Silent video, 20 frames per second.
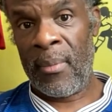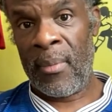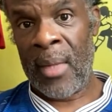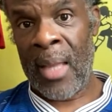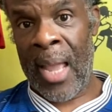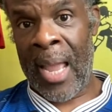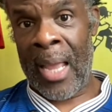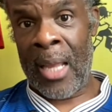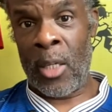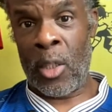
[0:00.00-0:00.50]

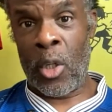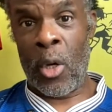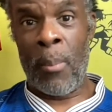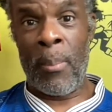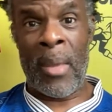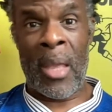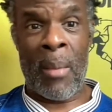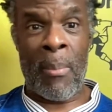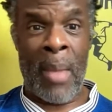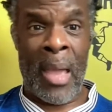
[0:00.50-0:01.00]
And
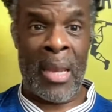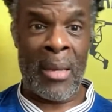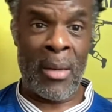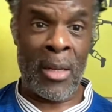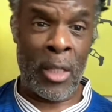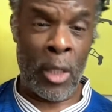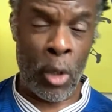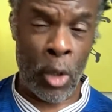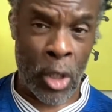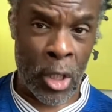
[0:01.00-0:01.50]
Doumbia made a
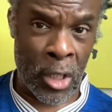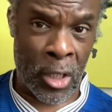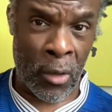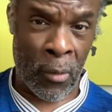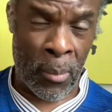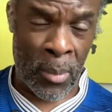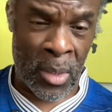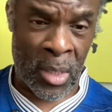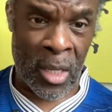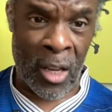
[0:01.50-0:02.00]
nuisance
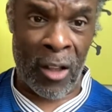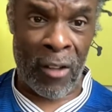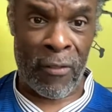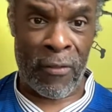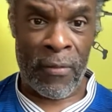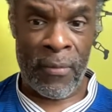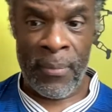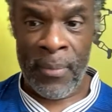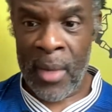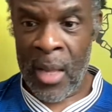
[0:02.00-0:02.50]
of himself.
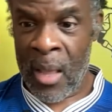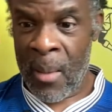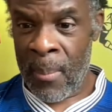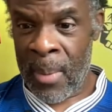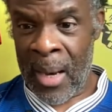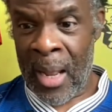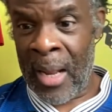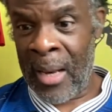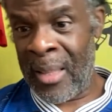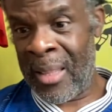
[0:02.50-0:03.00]

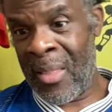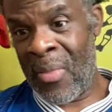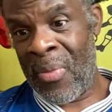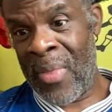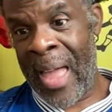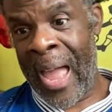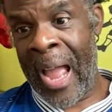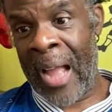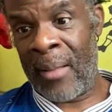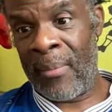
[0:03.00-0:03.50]
But other than
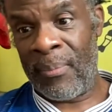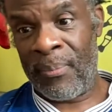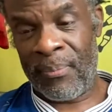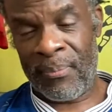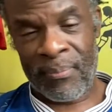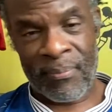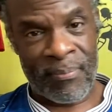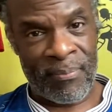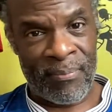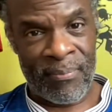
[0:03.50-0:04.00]
that,
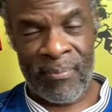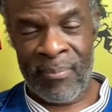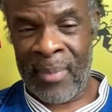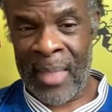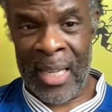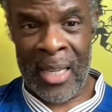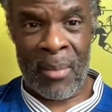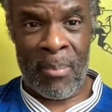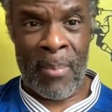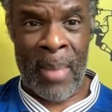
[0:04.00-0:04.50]

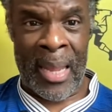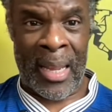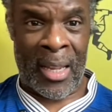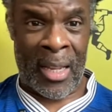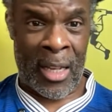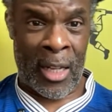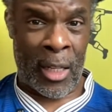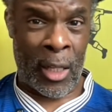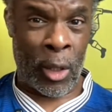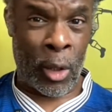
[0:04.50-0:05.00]
didn't make
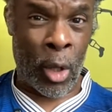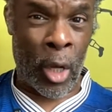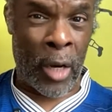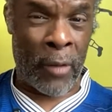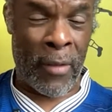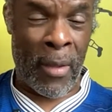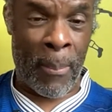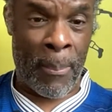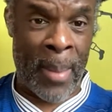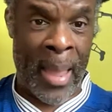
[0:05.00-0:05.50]
a lot
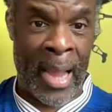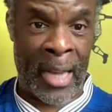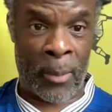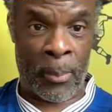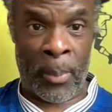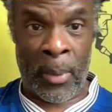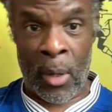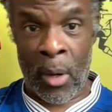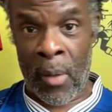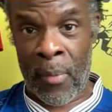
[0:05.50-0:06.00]
of impact
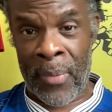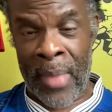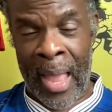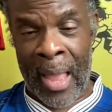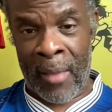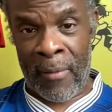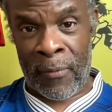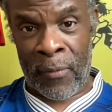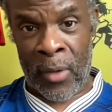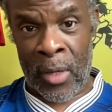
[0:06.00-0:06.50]
beyond
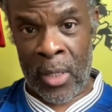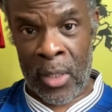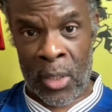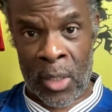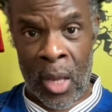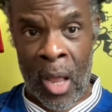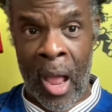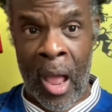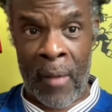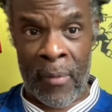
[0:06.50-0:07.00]
that first
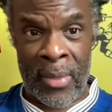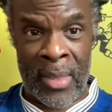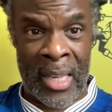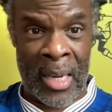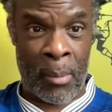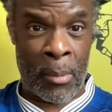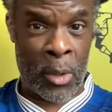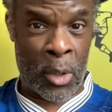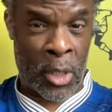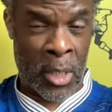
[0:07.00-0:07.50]
half. And then he
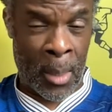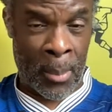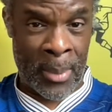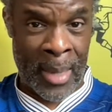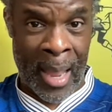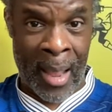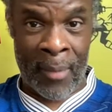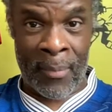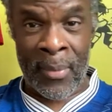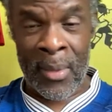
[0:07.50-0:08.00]
was subbed
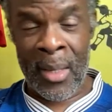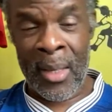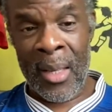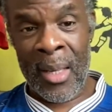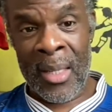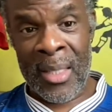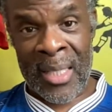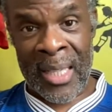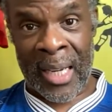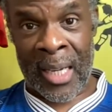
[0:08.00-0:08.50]
out
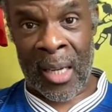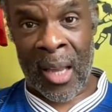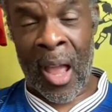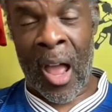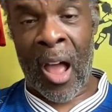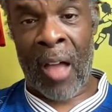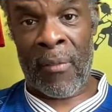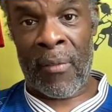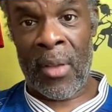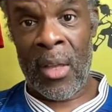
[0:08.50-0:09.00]
second
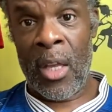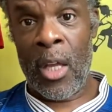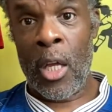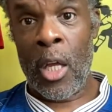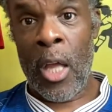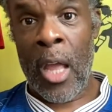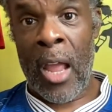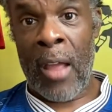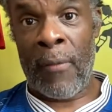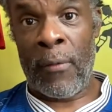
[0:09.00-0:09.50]
half.
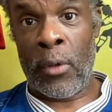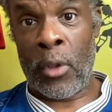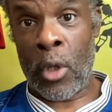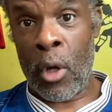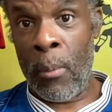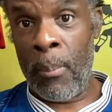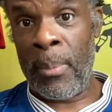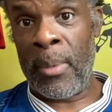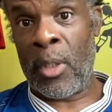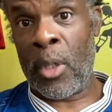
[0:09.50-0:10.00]
If
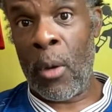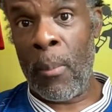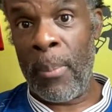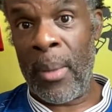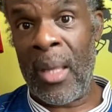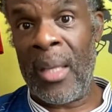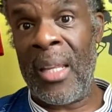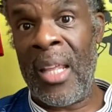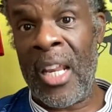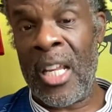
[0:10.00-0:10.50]

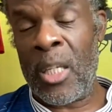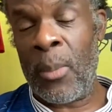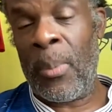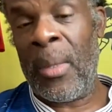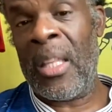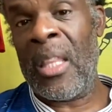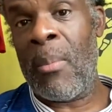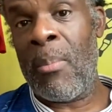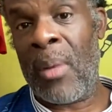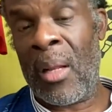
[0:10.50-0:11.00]
Doumbia needed to be
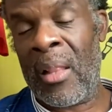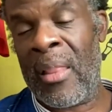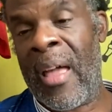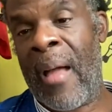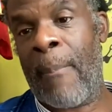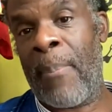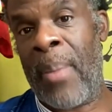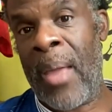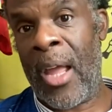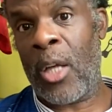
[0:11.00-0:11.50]
in the middle of
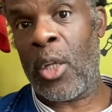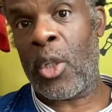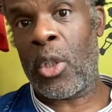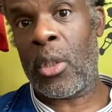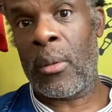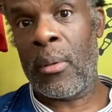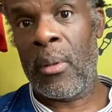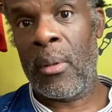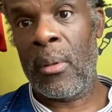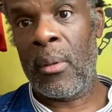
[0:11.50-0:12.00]
that
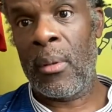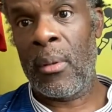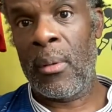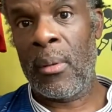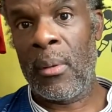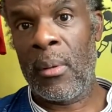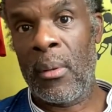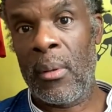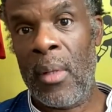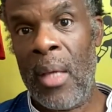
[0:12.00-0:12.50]
pitch,
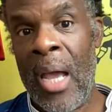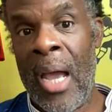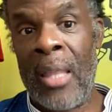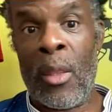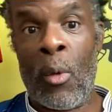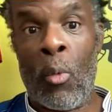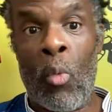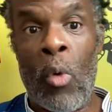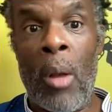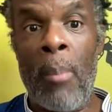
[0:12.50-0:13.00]
and
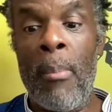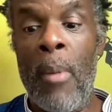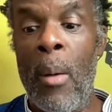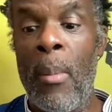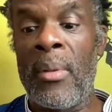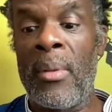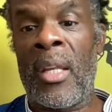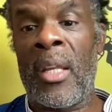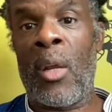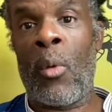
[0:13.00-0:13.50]
the one
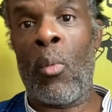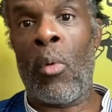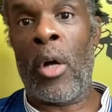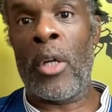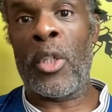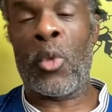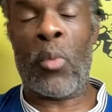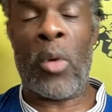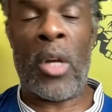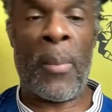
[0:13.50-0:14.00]
moment that he
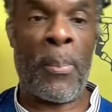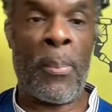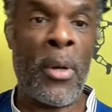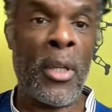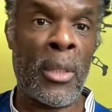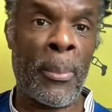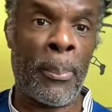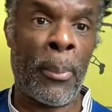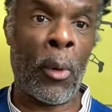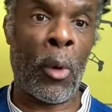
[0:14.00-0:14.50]
was when he
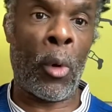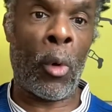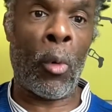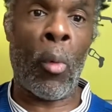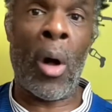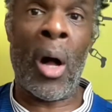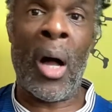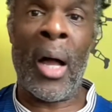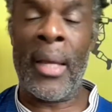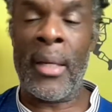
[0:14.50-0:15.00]
put the ball
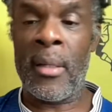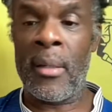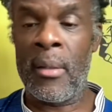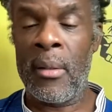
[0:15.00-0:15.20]
wide.